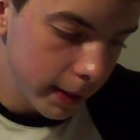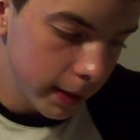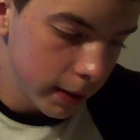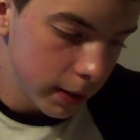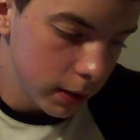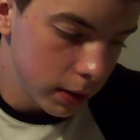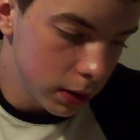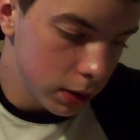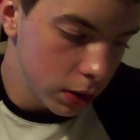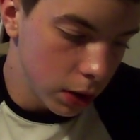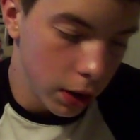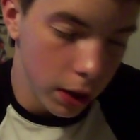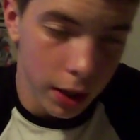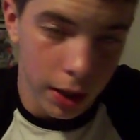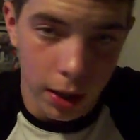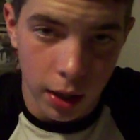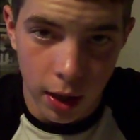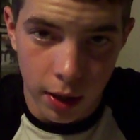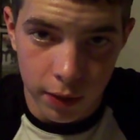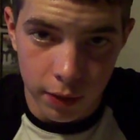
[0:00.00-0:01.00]
Sorry I
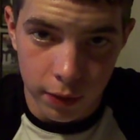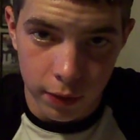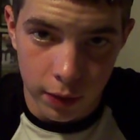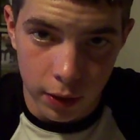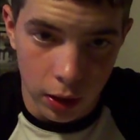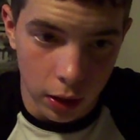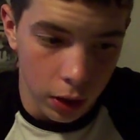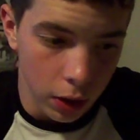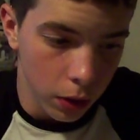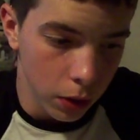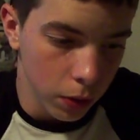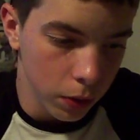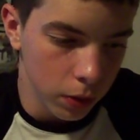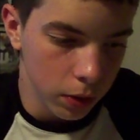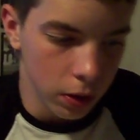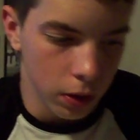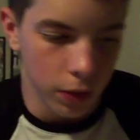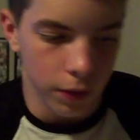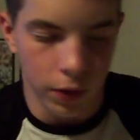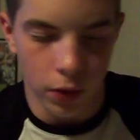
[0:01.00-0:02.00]
didn't have a video
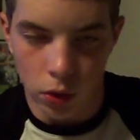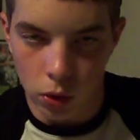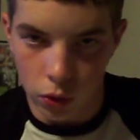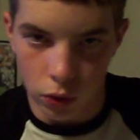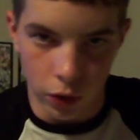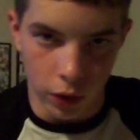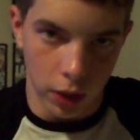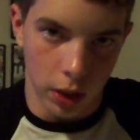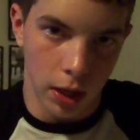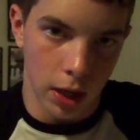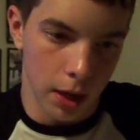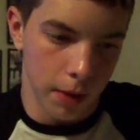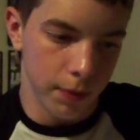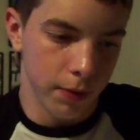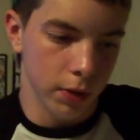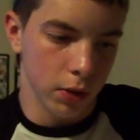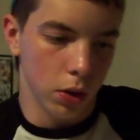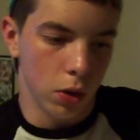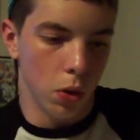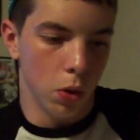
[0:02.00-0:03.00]
of a whole recap for
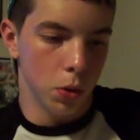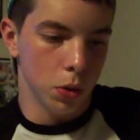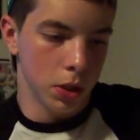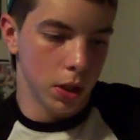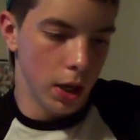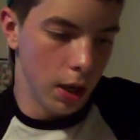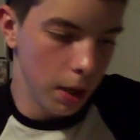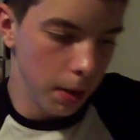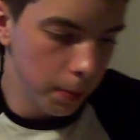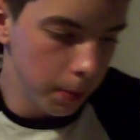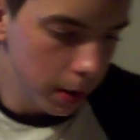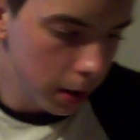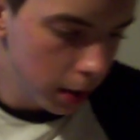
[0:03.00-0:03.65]
the Colts game.